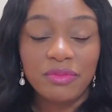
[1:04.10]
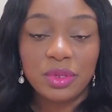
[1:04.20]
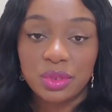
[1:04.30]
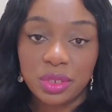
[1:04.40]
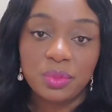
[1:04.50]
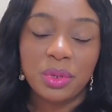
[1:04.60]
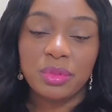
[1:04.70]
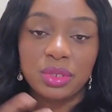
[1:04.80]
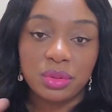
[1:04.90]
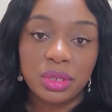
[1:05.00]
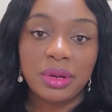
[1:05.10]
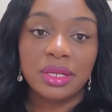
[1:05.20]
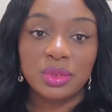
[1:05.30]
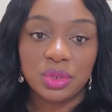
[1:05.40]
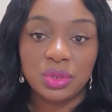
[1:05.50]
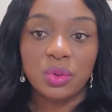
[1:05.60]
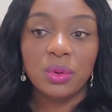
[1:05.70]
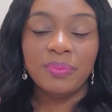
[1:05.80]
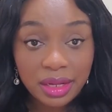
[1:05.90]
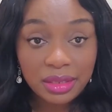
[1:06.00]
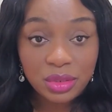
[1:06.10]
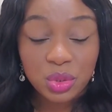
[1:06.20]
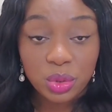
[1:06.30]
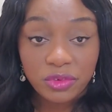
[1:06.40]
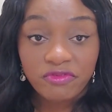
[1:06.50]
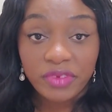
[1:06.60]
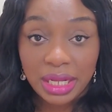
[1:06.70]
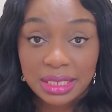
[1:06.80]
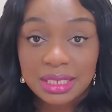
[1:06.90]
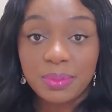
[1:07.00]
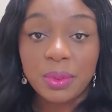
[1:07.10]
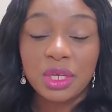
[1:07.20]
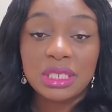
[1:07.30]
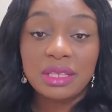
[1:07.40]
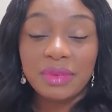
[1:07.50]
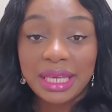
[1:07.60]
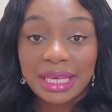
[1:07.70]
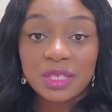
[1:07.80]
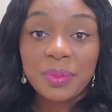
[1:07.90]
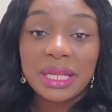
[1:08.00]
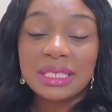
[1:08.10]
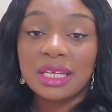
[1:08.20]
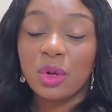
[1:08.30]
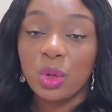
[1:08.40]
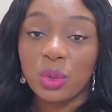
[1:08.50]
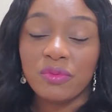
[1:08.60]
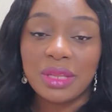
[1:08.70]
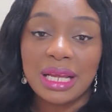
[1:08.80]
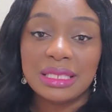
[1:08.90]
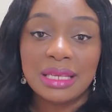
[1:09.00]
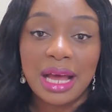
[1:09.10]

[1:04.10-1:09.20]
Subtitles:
for your study permit, you're required to show the total funds plus living expense and all of that.